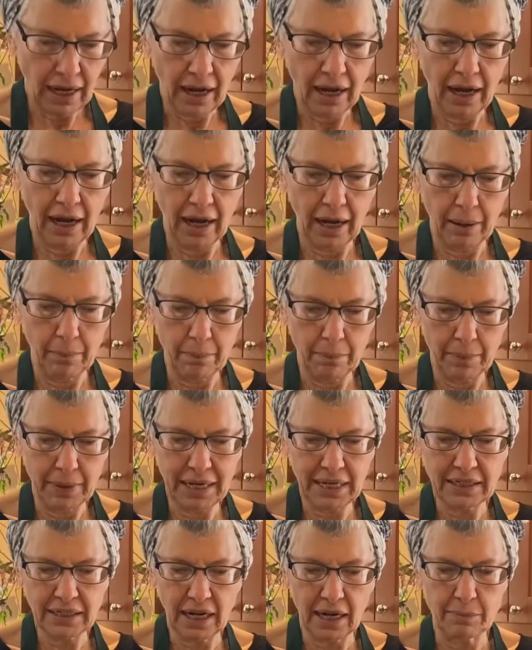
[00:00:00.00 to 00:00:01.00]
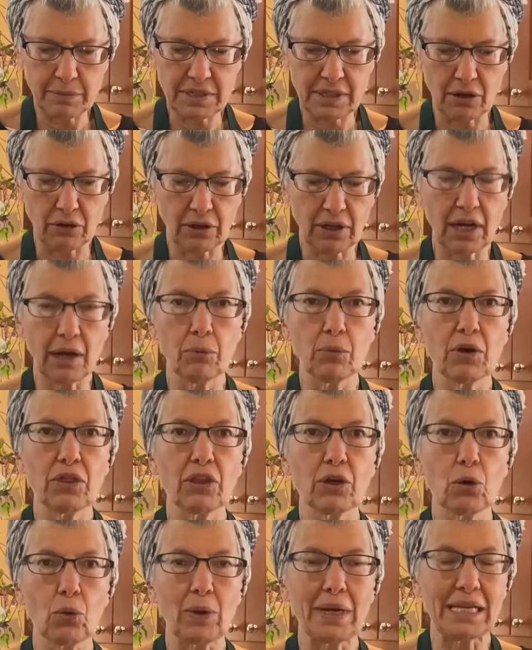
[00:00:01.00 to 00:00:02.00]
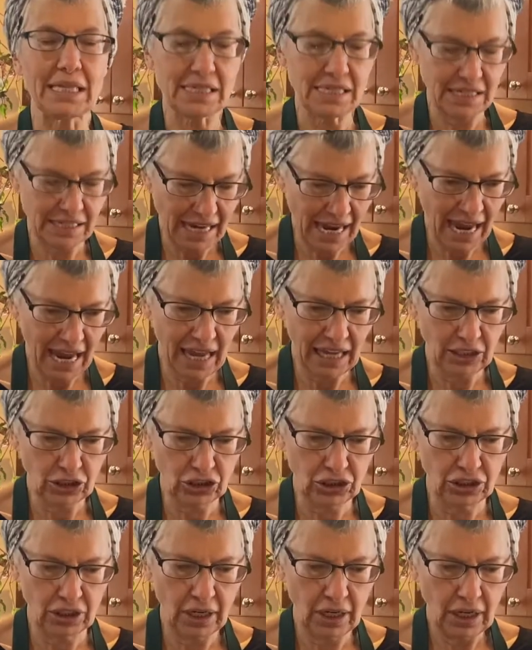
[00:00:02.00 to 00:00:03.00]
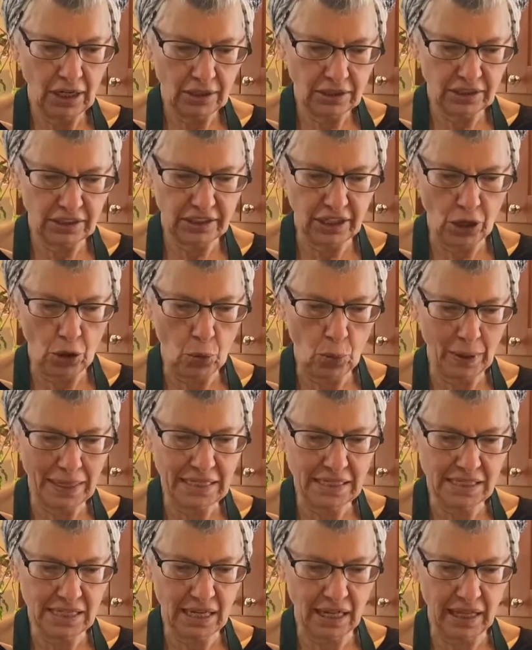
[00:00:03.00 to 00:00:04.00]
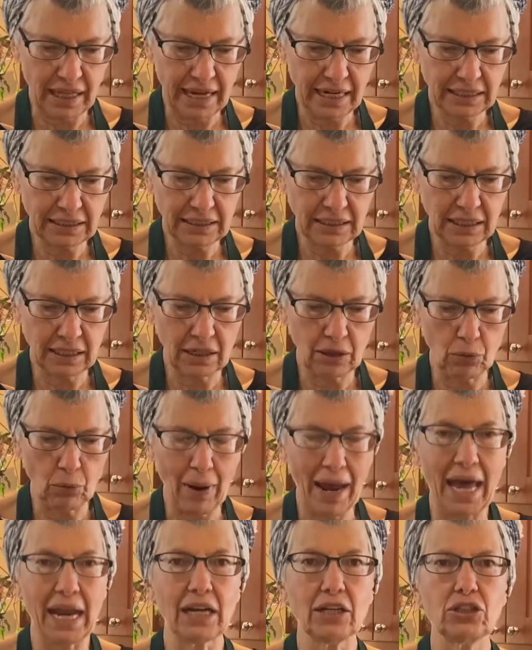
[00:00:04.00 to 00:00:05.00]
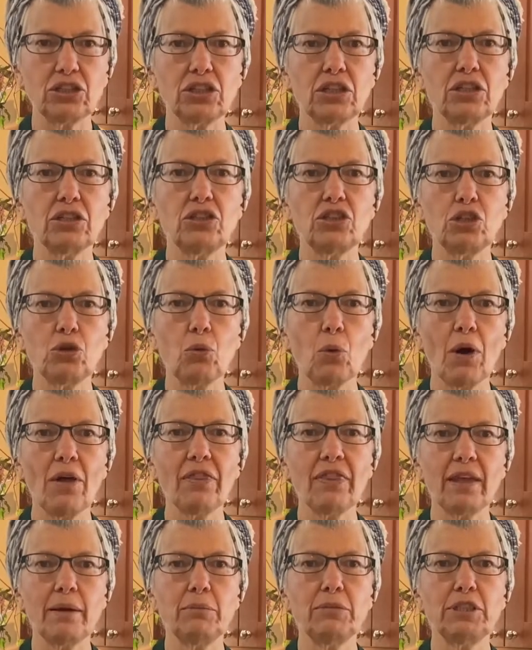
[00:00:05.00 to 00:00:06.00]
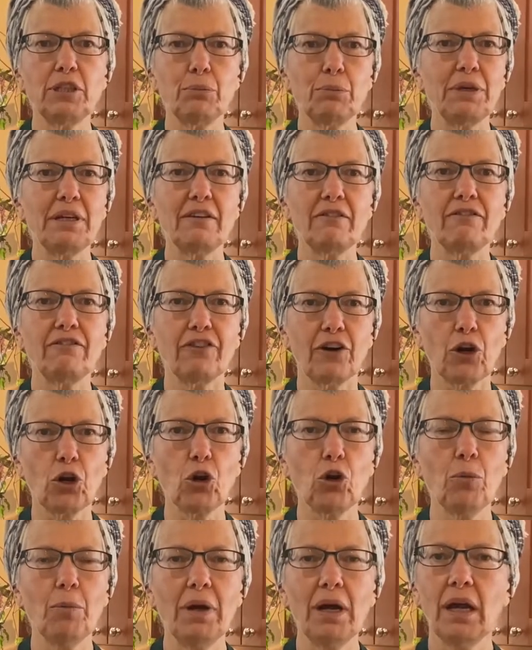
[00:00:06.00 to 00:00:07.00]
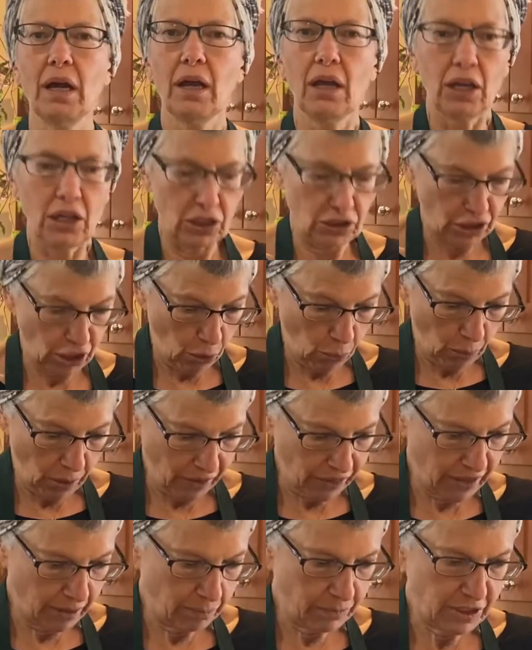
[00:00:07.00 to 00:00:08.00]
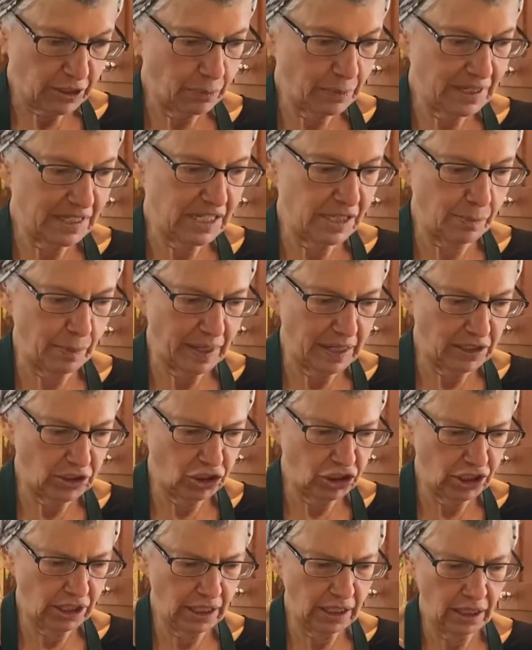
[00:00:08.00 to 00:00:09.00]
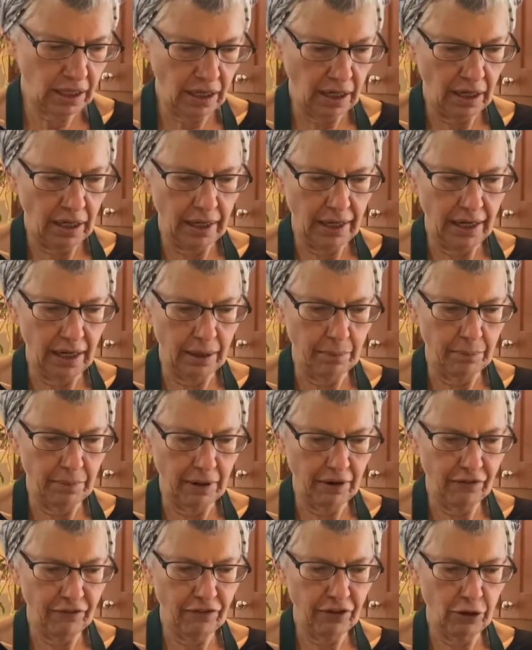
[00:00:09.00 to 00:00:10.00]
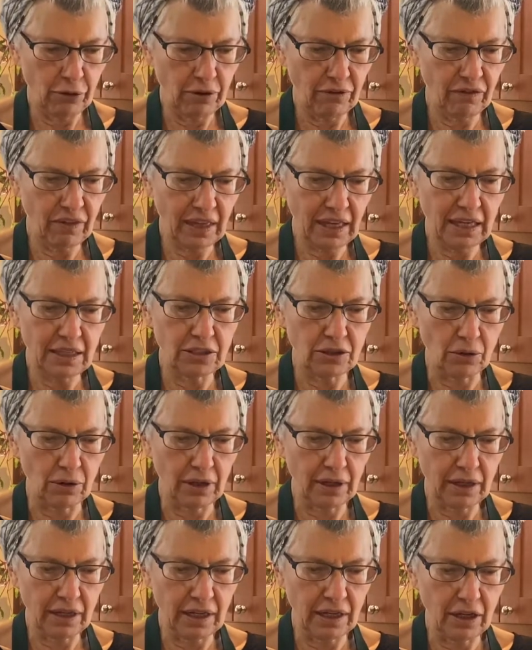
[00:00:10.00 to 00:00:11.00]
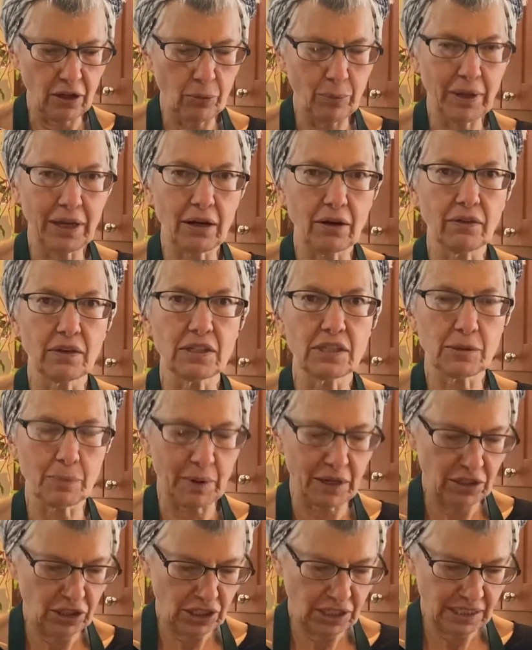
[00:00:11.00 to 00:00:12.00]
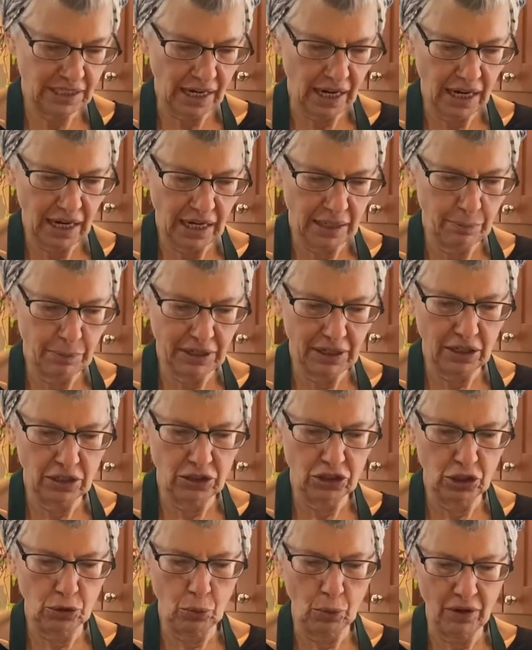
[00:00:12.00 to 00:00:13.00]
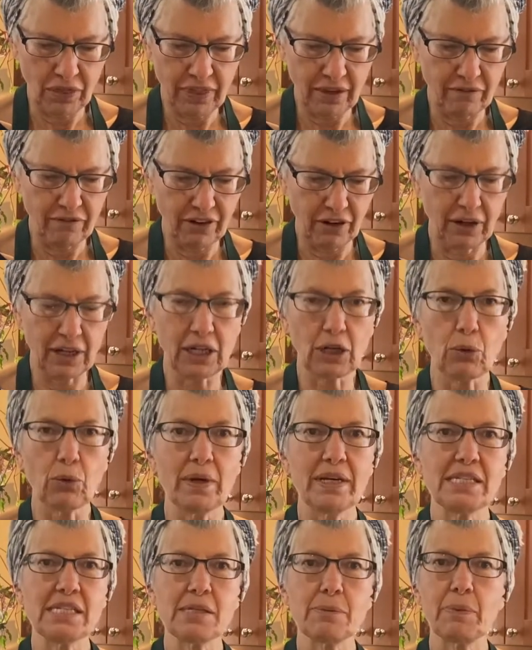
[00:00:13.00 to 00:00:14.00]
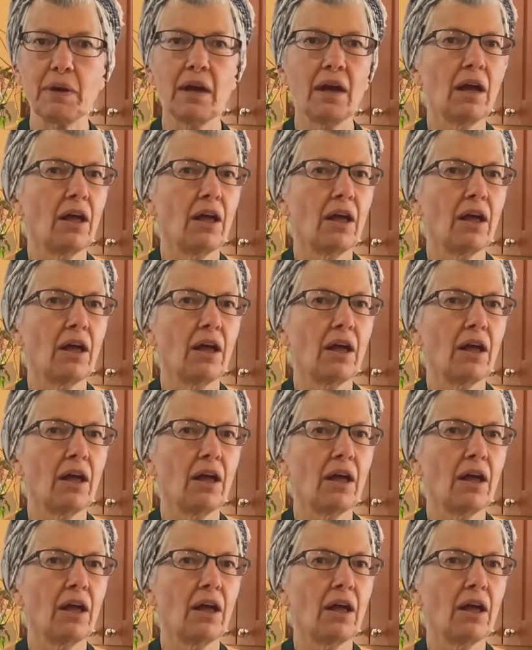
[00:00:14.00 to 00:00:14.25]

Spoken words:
Many times they'll come with the greens attached. So when selecting radishes, you want them to be firm. You don't want them to be spongy. A few of these are a little bit on the spongy side because you want them very crisp.